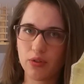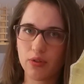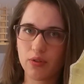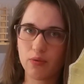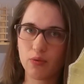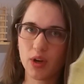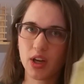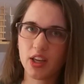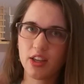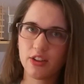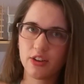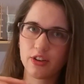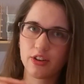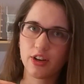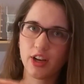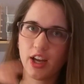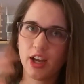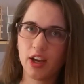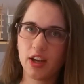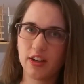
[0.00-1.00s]
regular
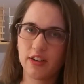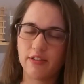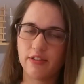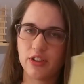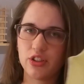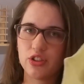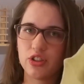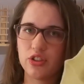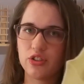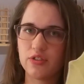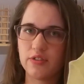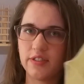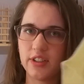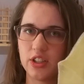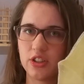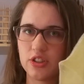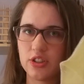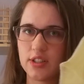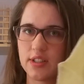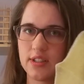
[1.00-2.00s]
and vintage
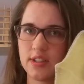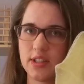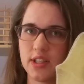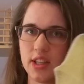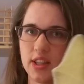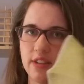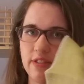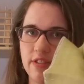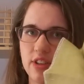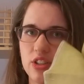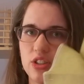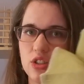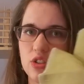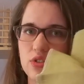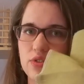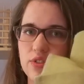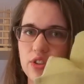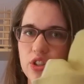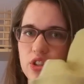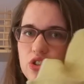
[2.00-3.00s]
finishes, and the vintage
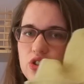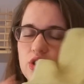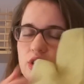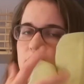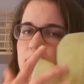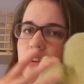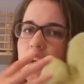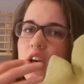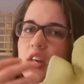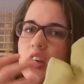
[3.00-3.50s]
finish is